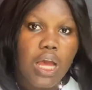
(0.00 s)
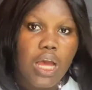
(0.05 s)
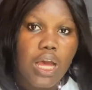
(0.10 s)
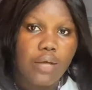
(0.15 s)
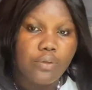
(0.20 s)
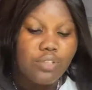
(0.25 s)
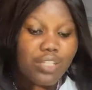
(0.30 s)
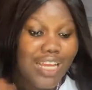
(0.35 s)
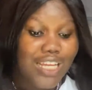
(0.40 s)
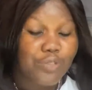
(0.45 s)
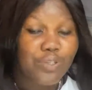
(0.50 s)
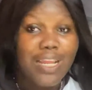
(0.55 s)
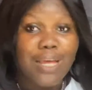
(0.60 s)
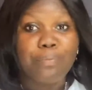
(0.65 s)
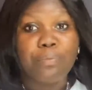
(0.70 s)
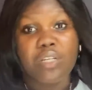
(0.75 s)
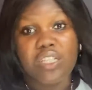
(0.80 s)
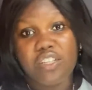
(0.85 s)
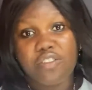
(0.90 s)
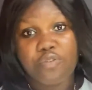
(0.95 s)
So that's what I
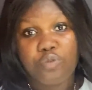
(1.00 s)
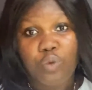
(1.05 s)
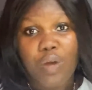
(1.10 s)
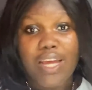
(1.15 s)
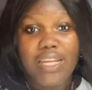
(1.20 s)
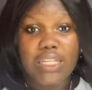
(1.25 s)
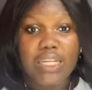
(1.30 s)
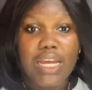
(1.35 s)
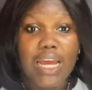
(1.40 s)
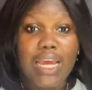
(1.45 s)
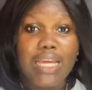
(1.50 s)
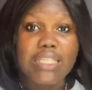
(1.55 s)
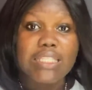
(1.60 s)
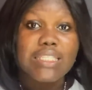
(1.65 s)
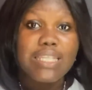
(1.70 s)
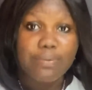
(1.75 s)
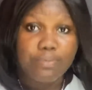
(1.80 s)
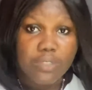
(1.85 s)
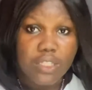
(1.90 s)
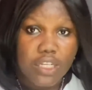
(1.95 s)
believe why they are
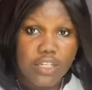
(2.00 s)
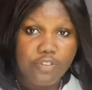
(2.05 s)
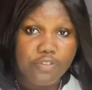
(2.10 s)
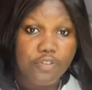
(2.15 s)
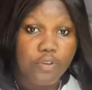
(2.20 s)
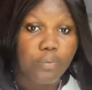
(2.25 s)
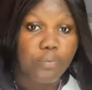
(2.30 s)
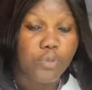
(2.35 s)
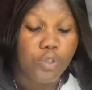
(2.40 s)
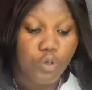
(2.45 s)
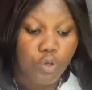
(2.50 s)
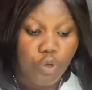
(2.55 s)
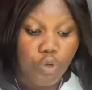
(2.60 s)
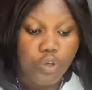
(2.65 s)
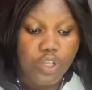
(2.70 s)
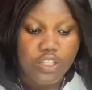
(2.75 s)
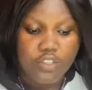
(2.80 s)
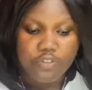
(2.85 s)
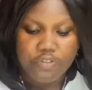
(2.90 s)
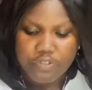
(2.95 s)
exempted from the law in
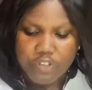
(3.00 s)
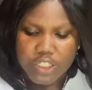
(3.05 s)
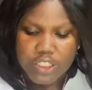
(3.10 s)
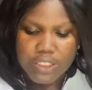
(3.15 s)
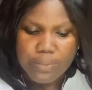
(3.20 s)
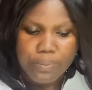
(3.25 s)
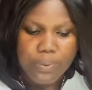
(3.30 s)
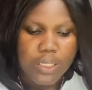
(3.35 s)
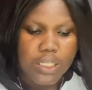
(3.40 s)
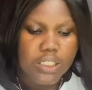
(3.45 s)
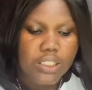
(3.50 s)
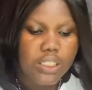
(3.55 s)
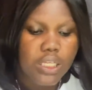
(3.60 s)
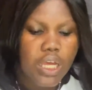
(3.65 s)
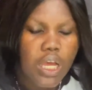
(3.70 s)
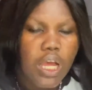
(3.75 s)
the first place.